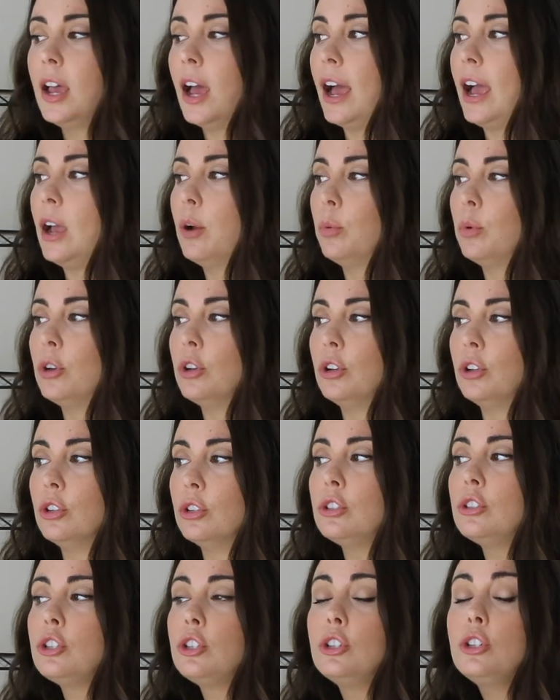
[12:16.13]
I
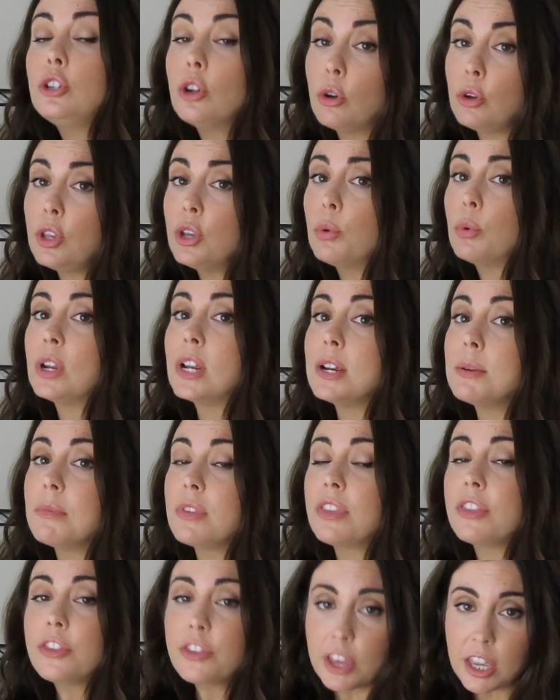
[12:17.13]
will show you what
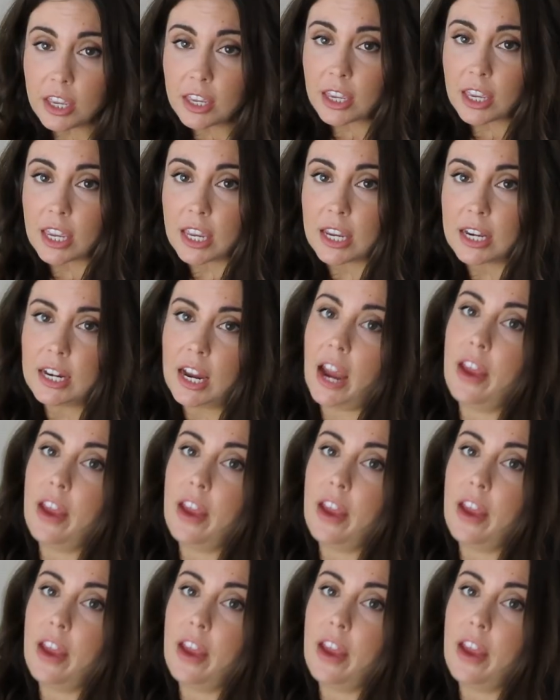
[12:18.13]
I'm thinking,